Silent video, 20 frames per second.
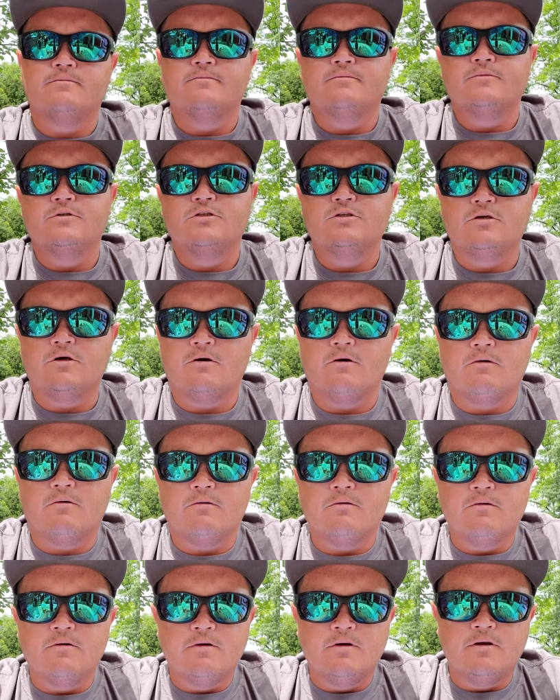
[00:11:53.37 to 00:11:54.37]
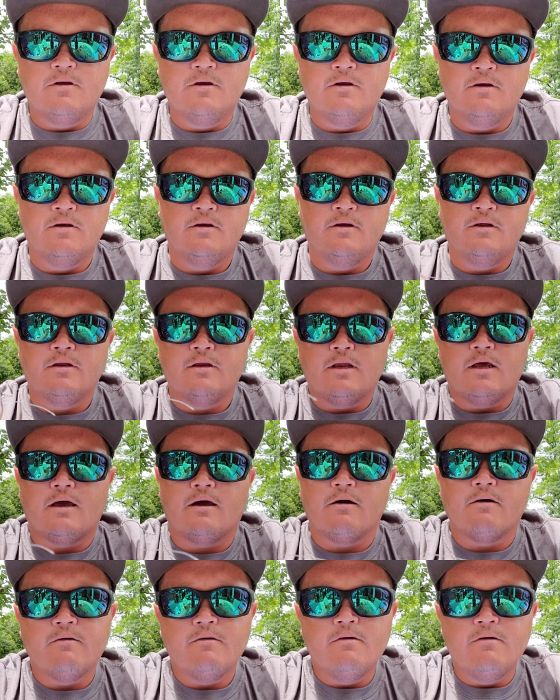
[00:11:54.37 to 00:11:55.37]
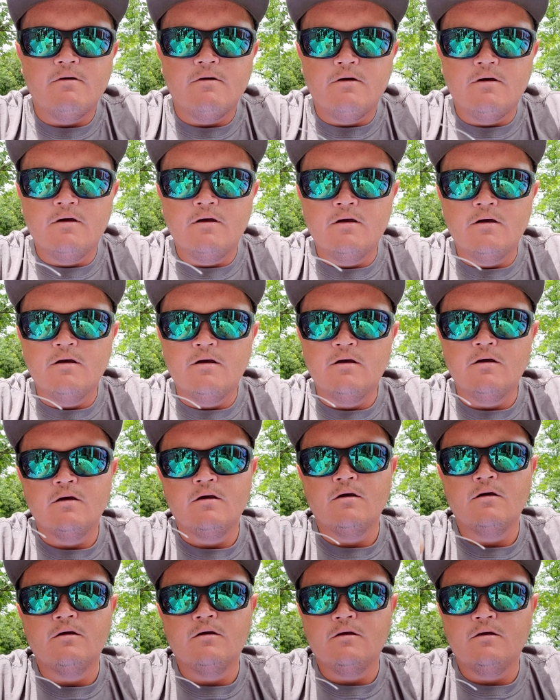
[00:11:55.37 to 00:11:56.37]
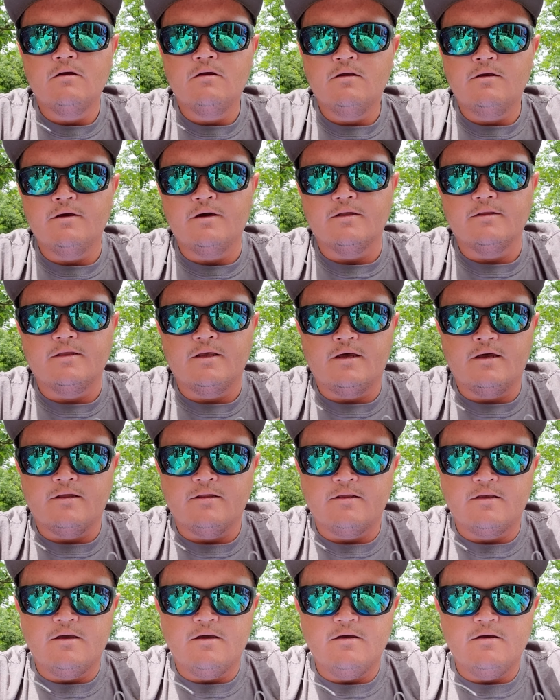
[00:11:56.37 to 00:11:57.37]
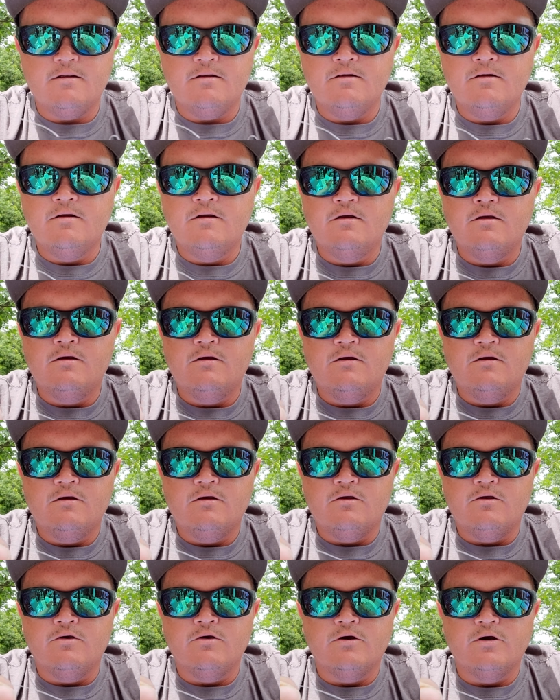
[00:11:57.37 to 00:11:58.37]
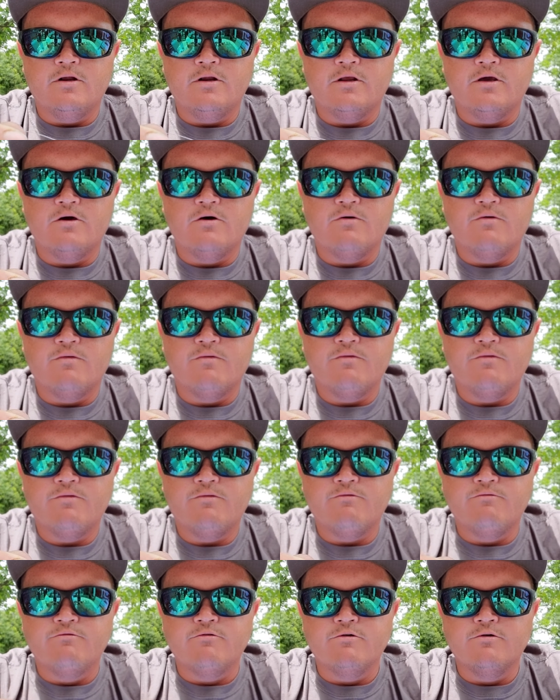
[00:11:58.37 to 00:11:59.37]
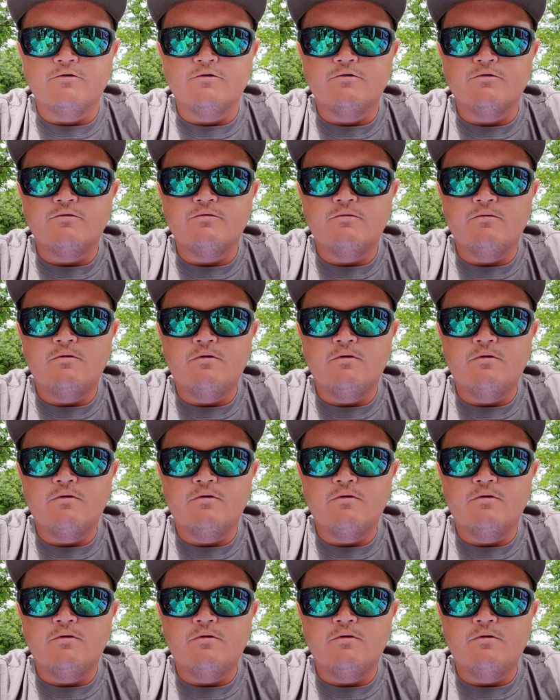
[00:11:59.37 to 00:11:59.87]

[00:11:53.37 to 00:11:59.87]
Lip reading: So now you got that and that. You're gonna go through